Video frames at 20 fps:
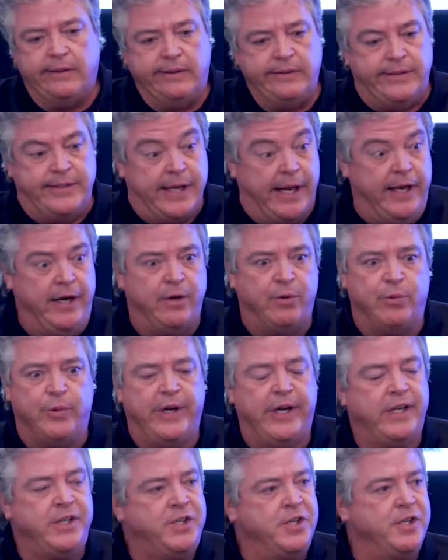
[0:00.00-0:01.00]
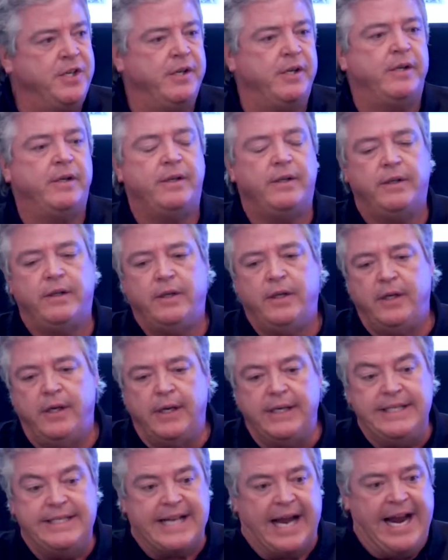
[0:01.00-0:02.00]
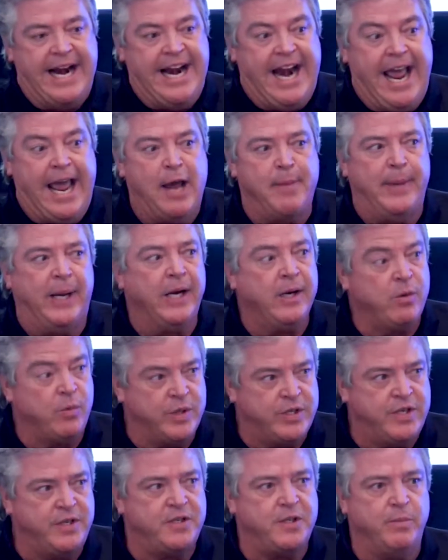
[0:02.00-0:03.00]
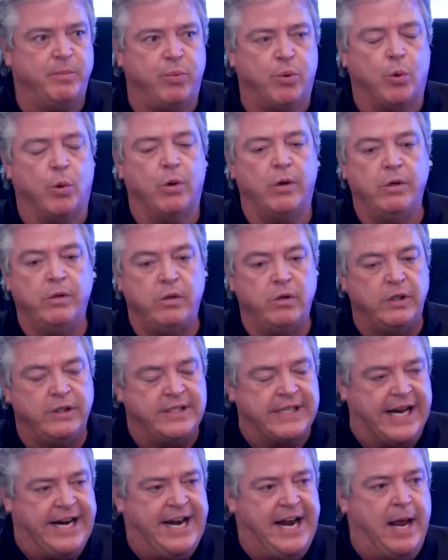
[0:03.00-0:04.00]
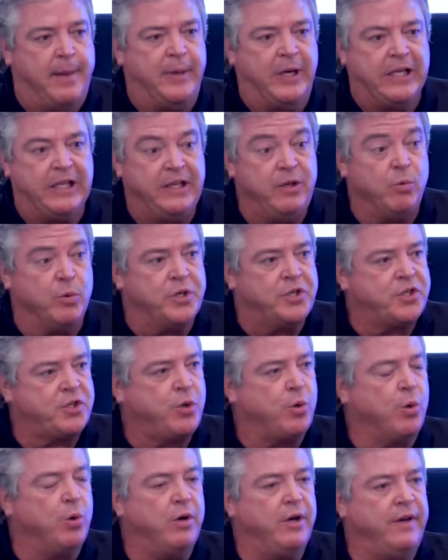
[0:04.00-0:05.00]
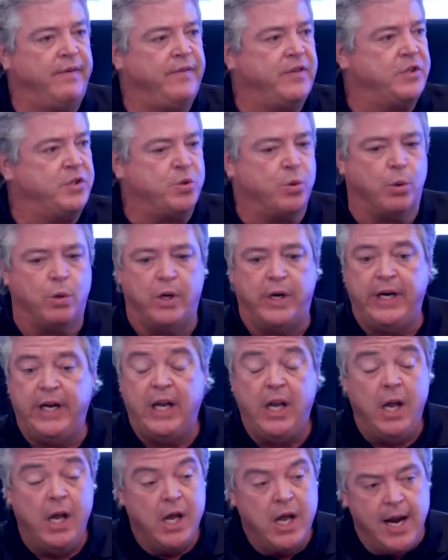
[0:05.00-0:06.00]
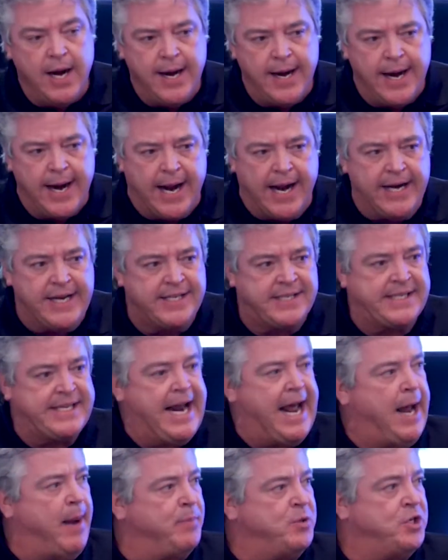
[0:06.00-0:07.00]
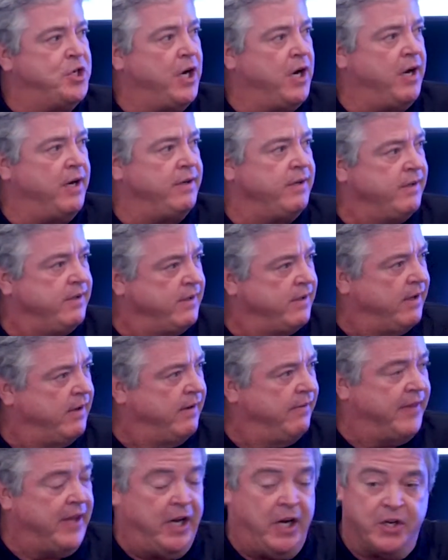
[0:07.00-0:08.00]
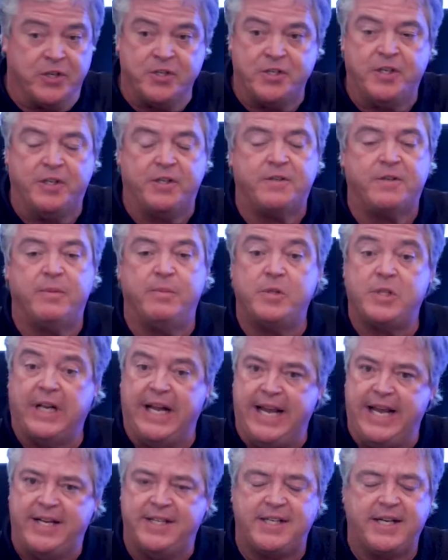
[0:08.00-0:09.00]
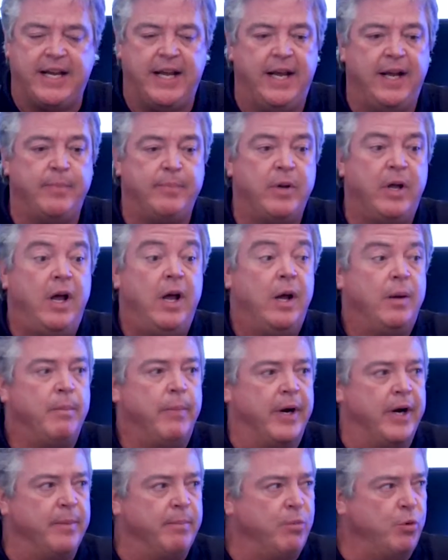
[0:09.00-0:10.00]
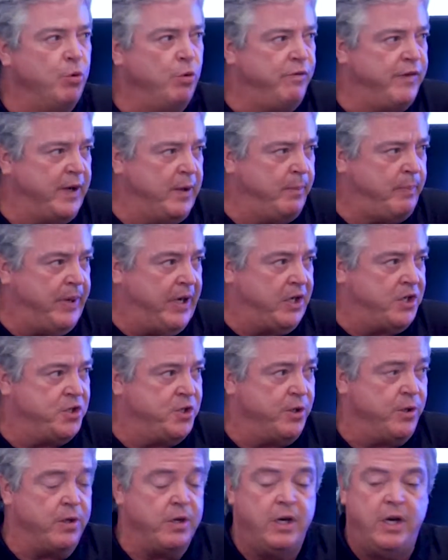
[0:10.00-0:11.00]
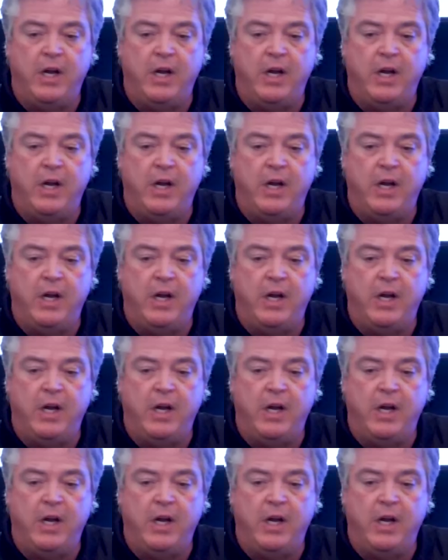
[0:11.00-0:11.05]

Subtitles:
data-rich, dynamic, which is important, dynamically risk-scored inventory. Not a snapshot of the health system's landscape, but a moving picture